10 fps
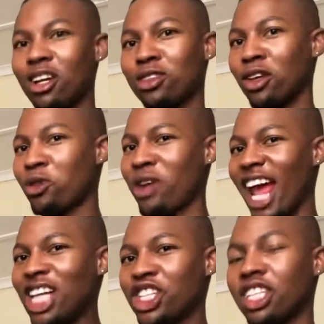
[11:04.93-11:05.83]
the
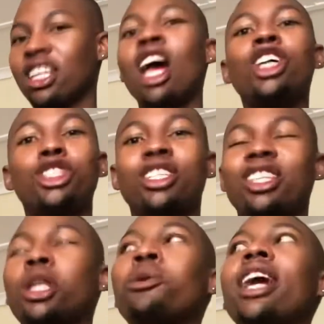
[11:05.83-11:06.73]
creation
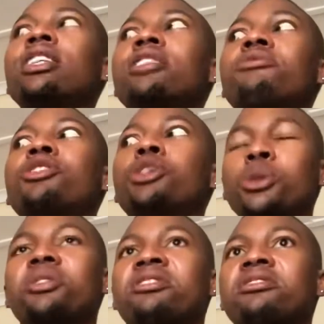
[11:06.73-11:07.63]
creative
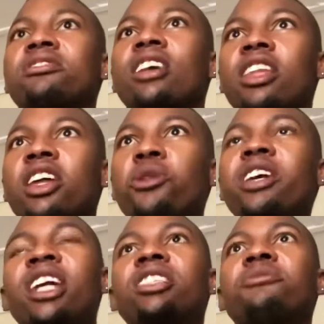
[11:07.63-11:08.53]
juices the
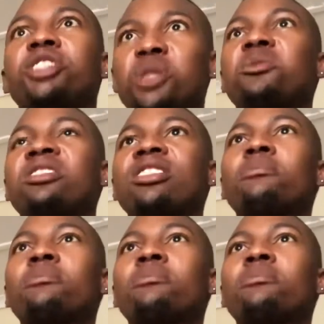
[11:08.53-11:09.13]
creative juices.